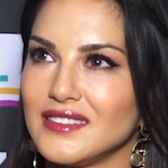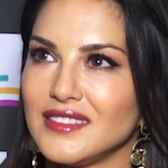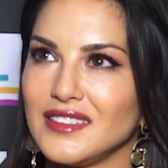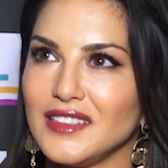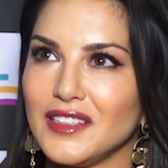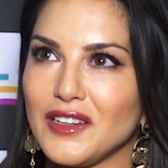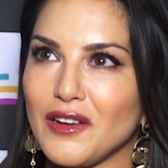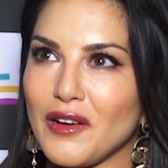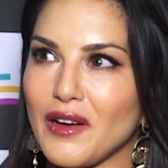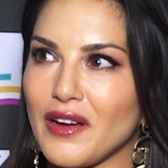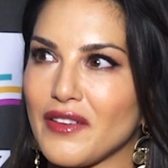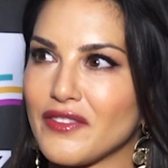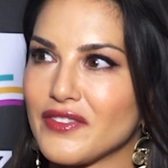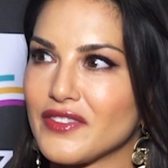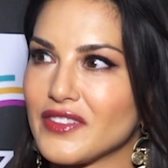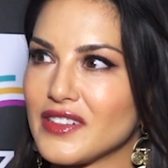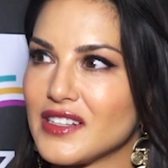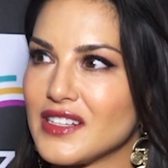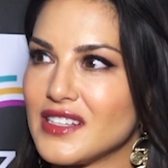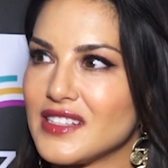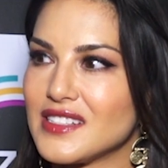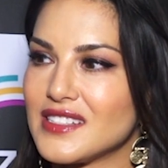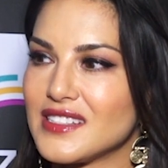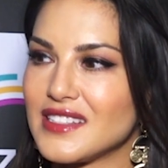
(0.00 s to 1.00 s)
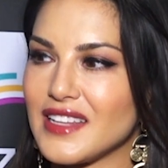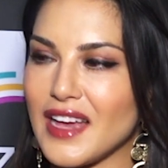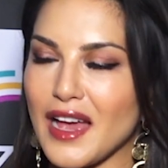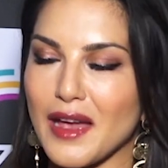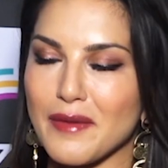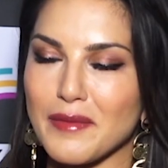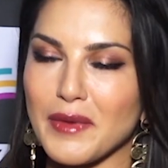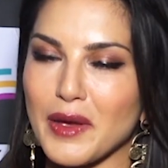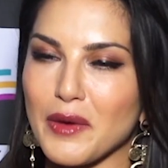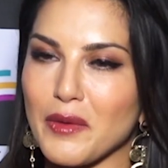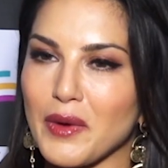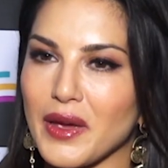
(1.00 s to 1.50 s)
You know, every
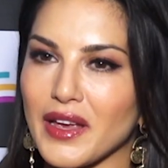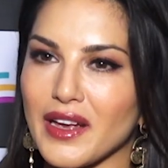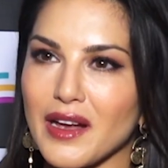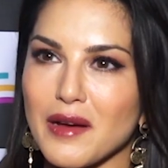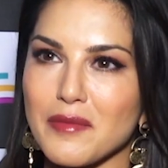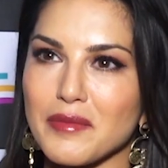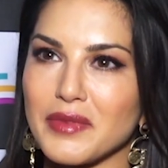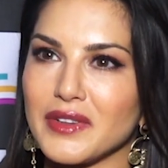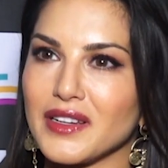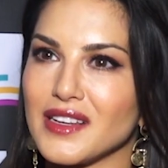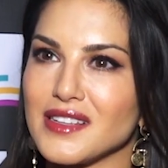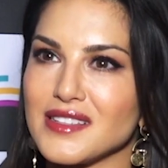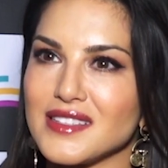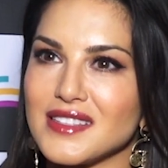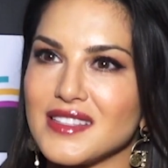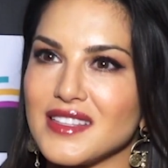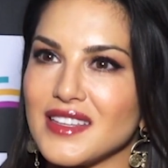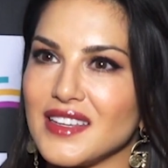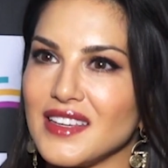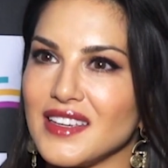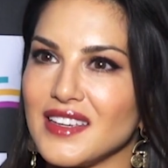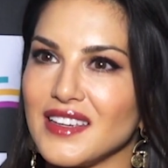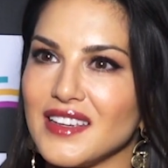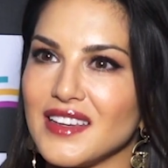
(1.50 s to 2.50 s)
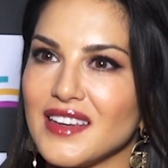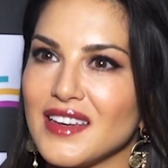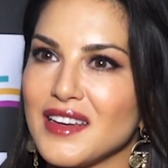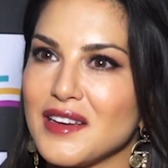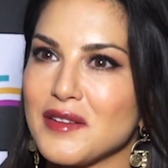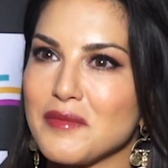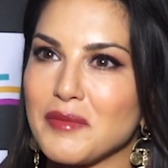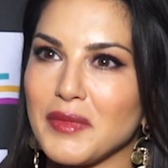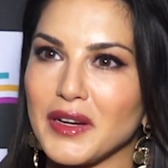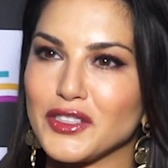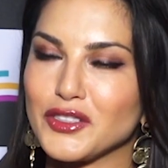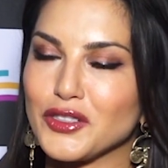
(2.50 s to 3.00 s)
time I wake up and I see
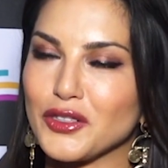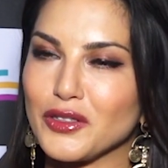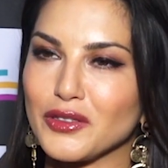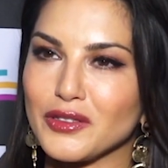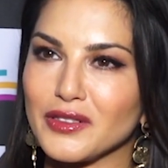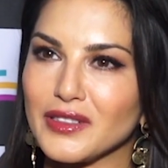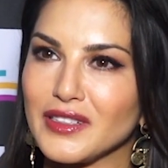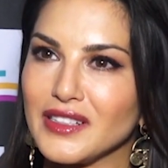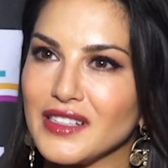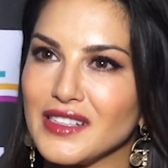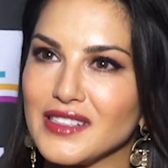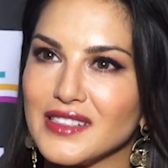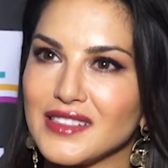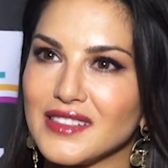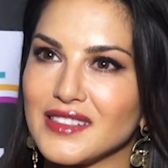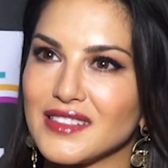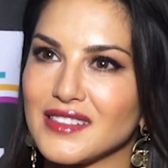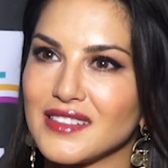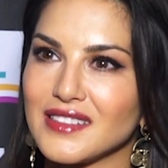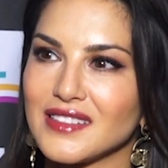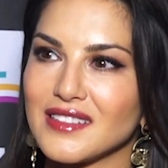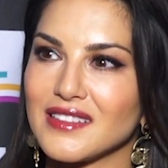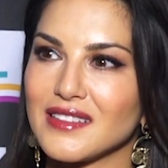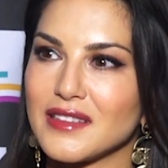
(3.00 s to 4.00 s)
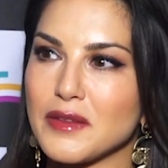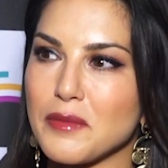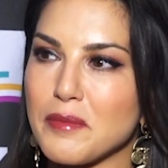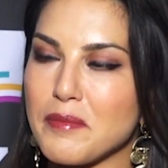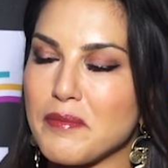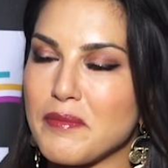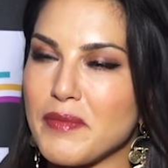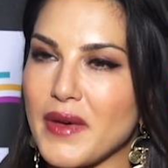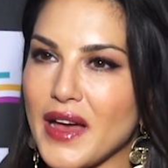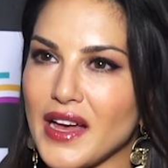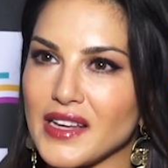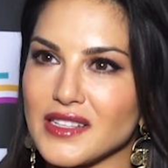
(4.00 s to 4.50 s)
my children, it's the
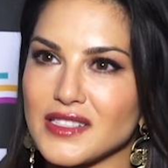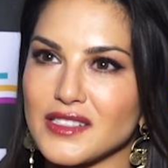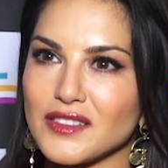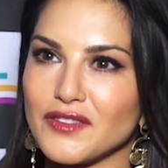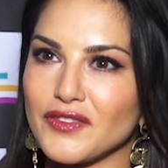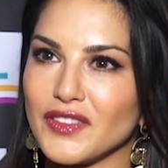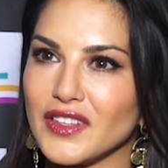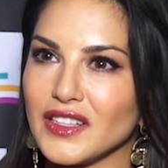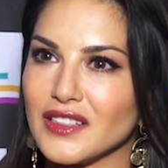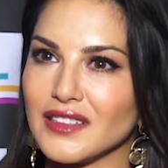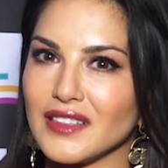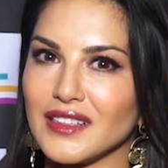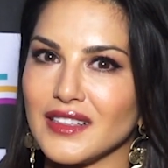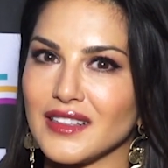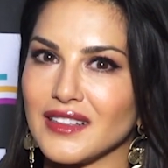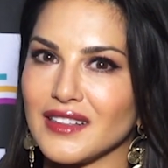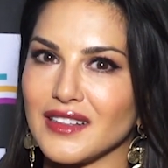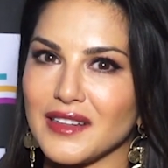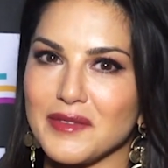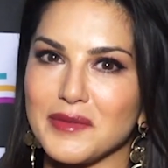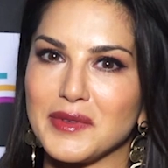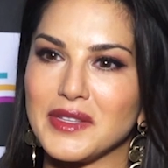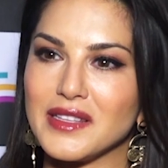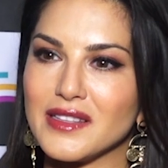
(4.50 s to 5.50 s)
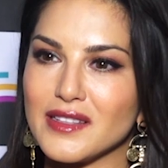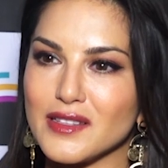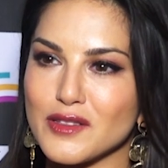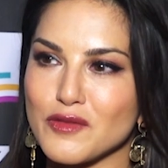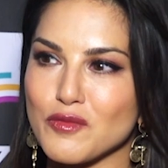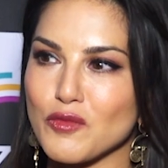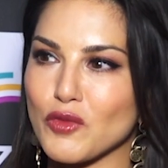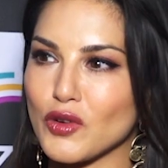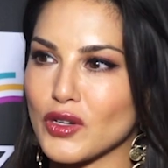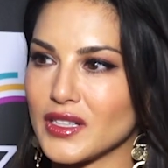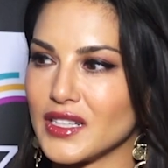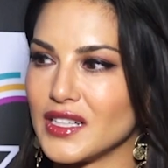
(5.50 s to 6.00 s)
best feeling. I mean,
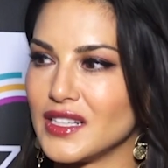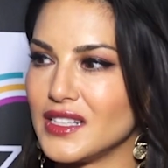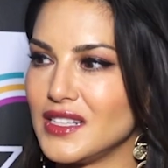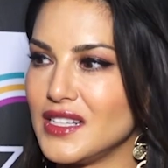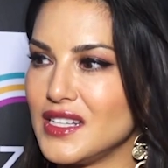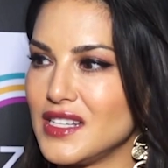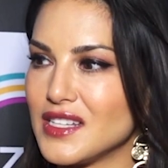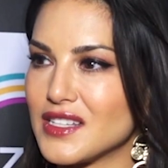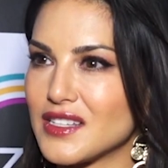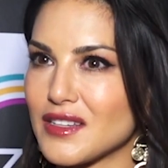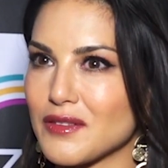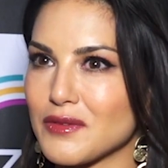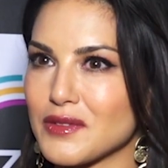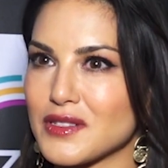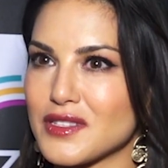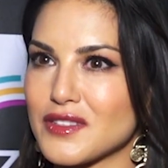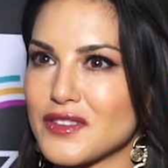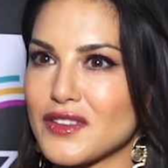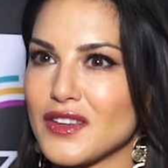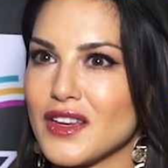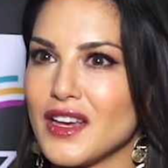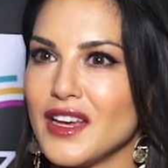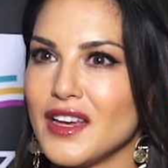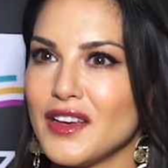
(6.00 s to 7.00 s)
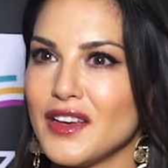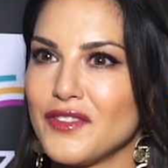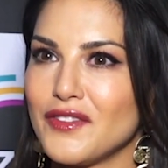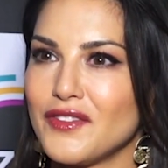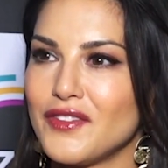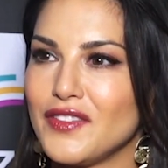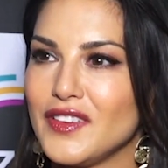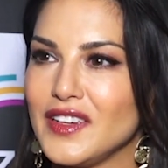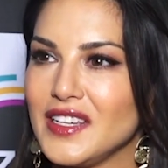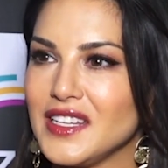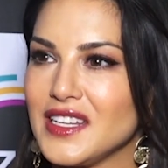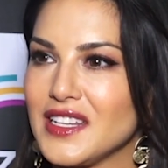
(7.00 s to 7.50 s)
this morning Nisha was
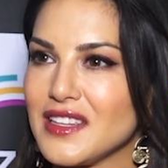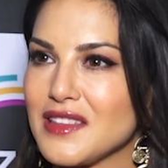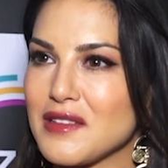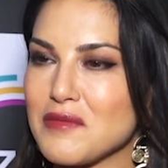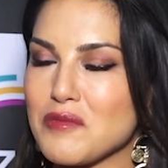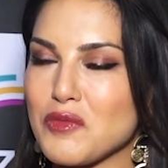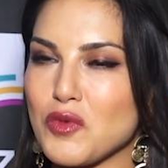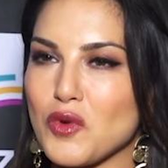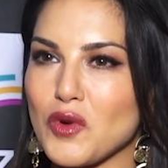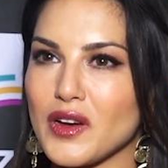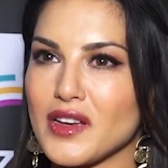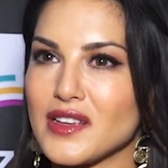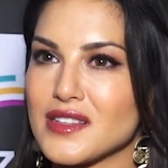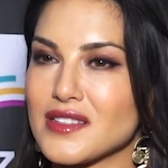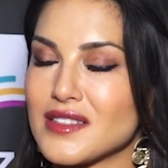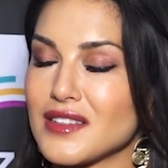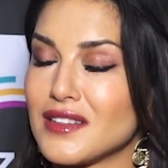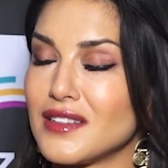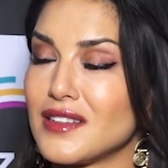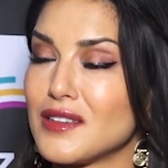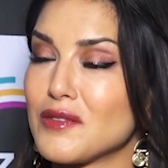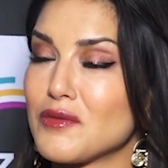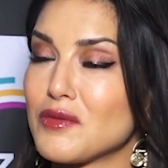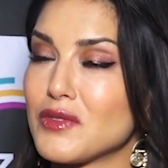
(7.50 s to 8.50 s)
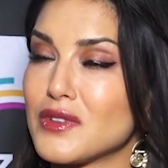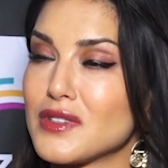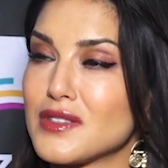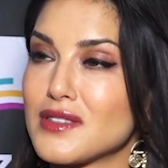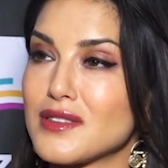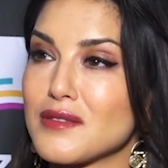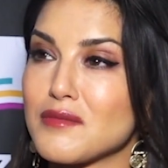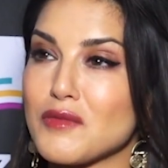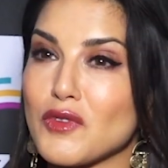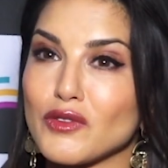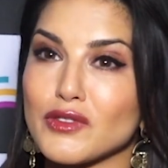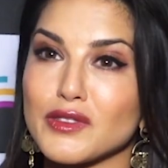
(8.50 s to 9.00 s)
feeding the boys, and it was
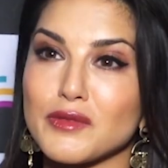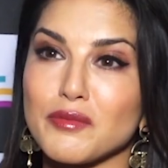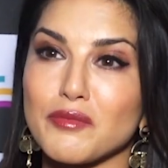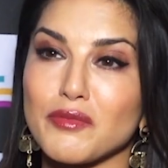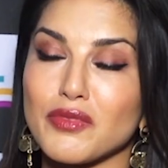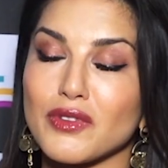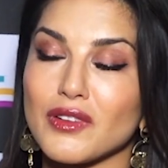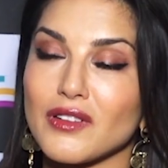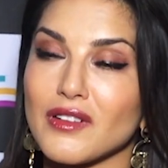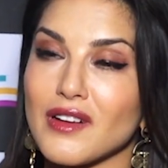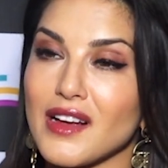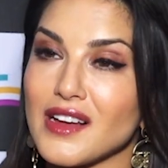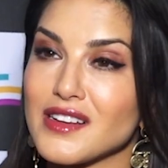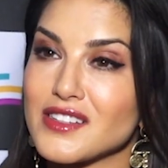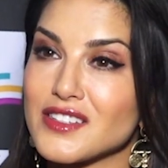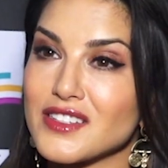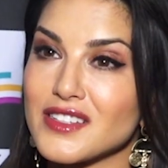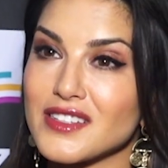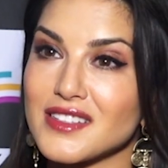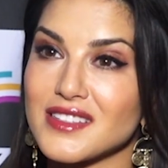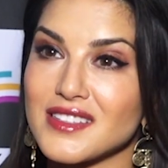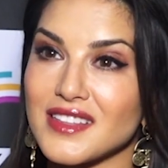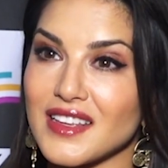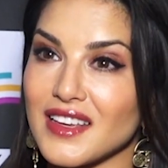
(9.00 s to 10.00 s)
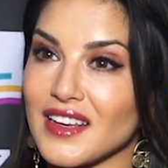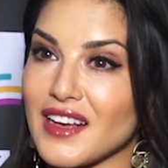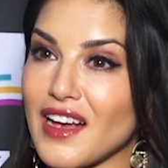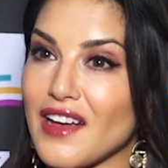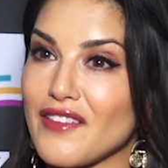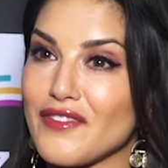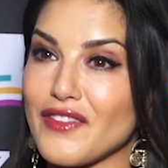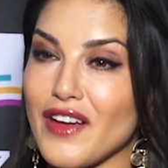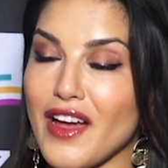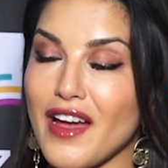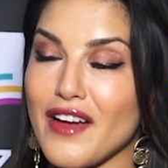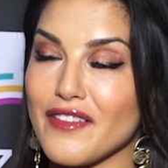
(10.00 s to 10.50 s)
the most precious thing
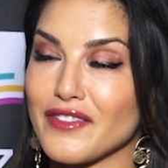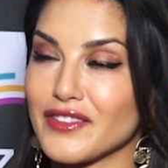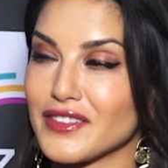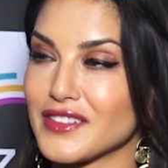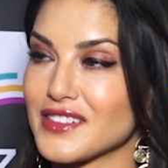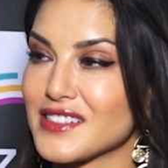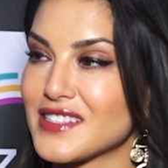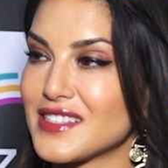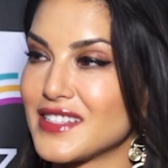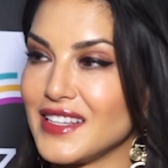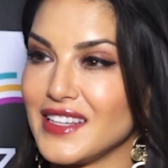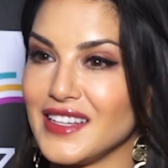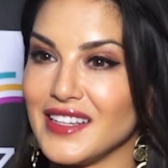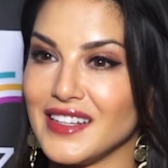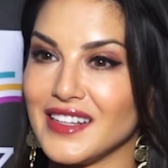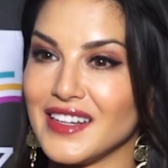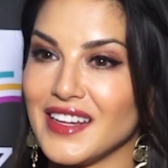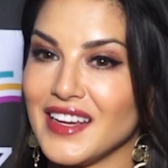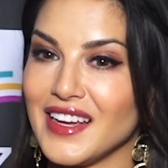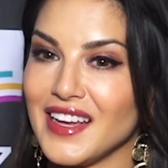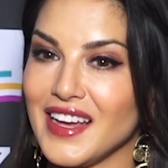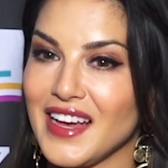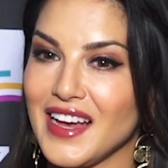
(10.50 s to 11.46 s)
I've ever seen.